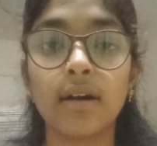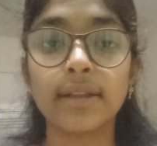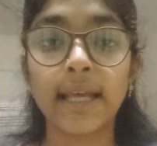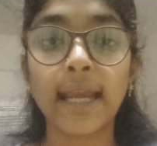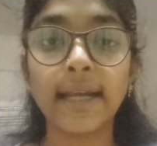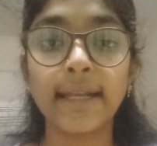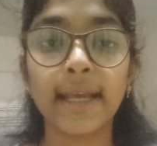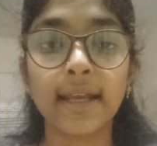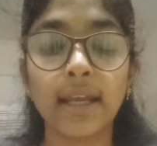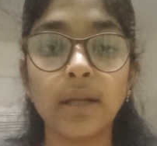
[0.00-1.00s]
they can
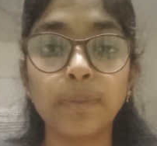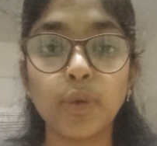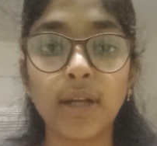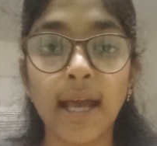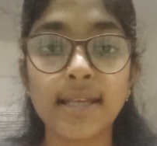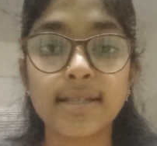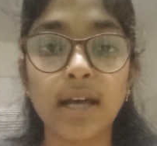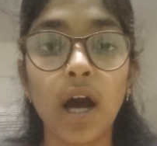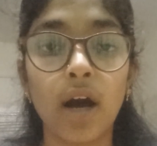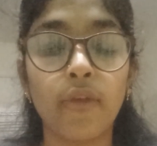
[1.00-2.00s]
take input as
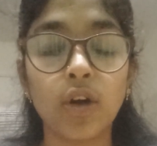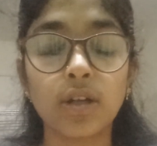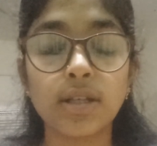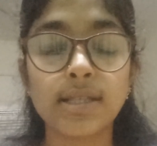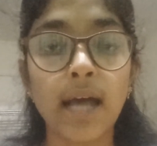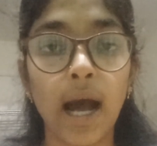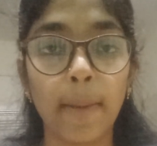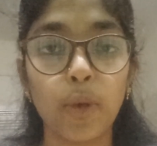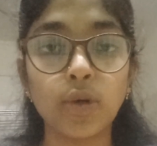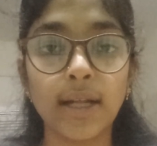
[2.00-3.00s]
the what is the
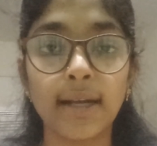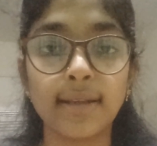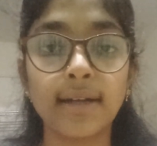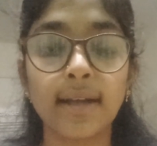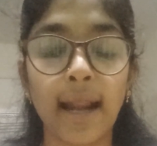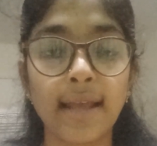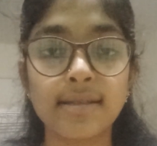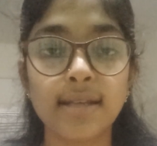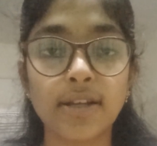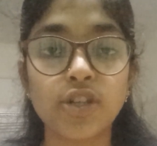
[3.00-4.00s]
amount and the
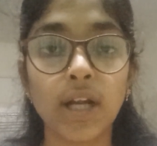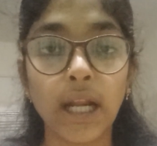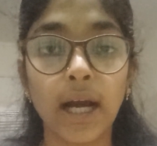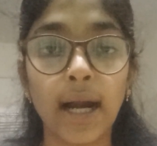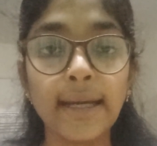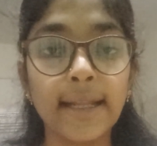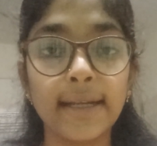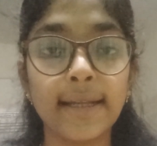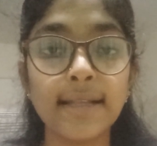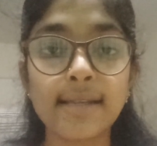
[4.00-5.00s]
transaction card
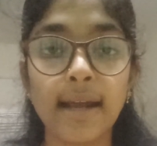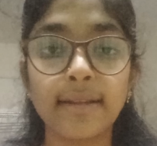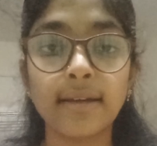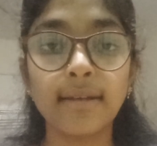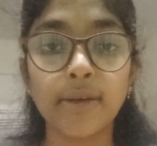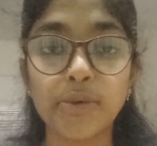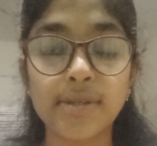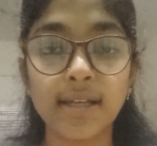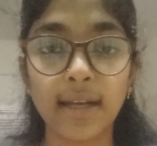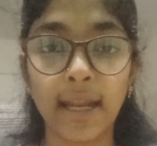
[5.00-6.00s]
details and the
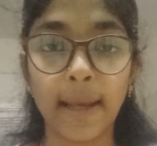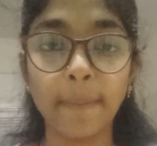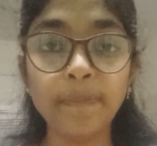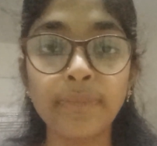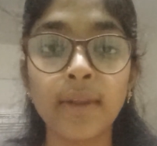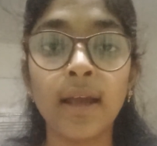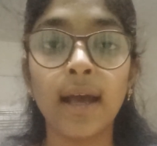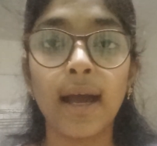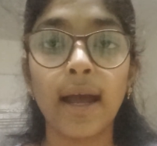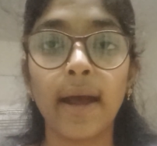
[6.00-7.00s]
user name
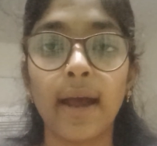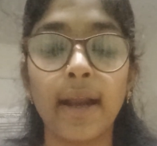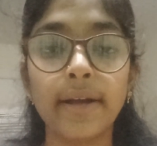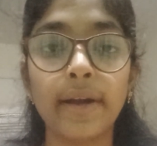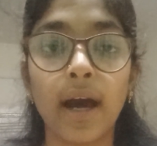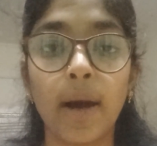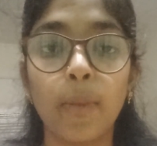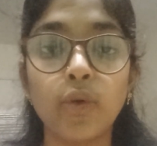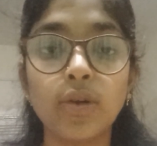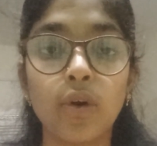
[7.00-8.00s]
and
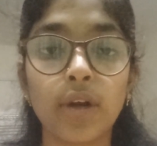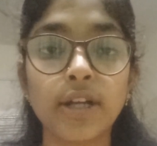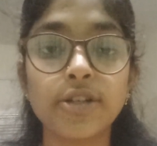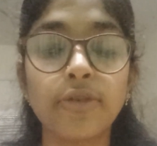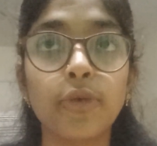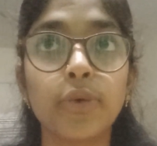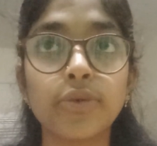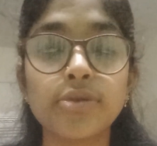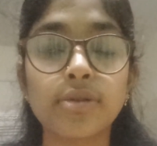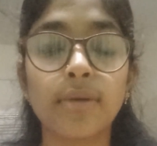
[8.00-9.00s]
amount, location,
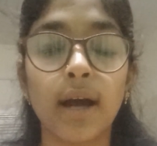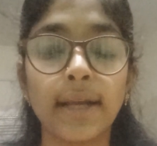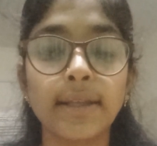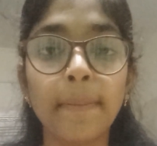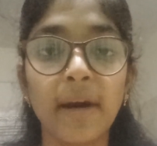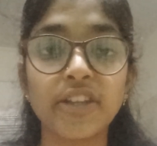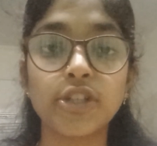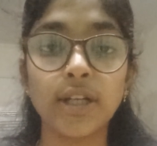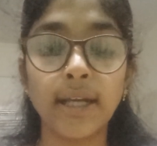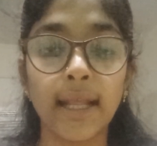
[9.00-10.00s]
who's and the
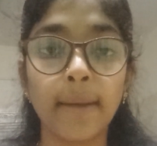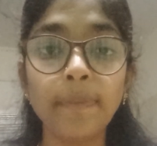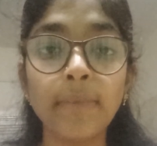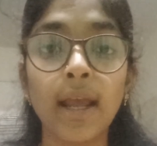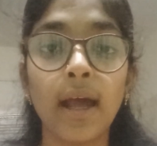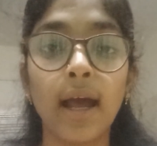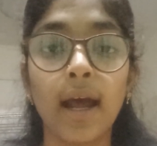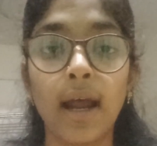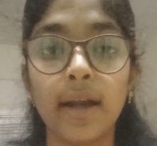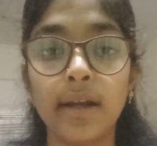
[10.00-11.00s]
merchant name.
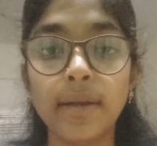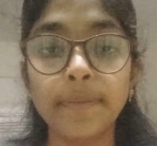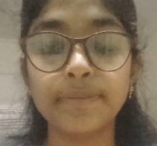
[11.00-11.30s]
And